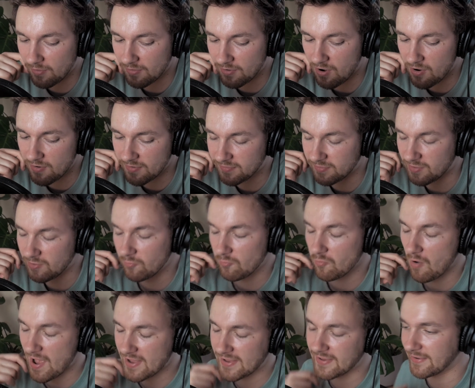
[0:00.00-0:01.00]
Honestly,
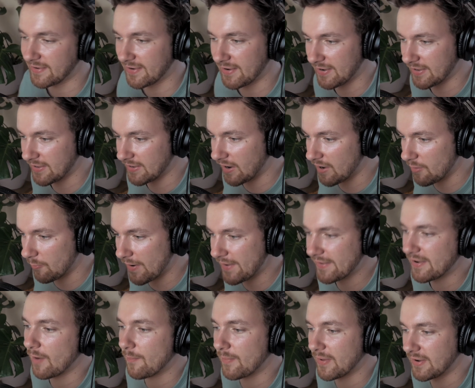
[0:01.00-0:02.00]
regularly I
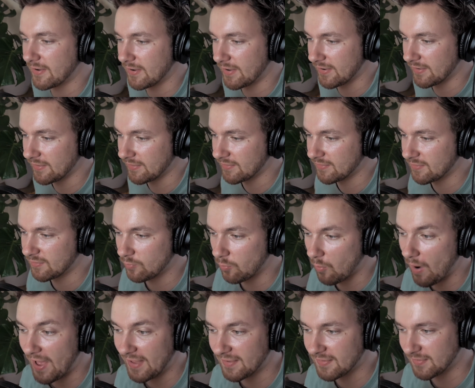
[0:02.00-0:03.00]
wake up in
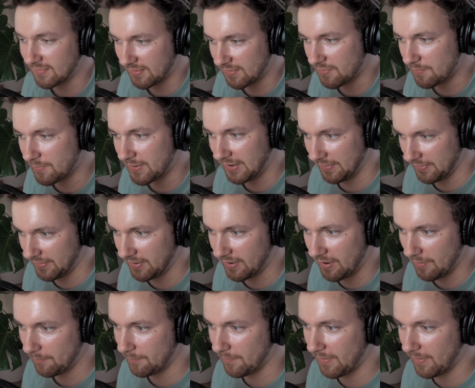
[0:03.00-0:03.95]
sweats in the middle of the night,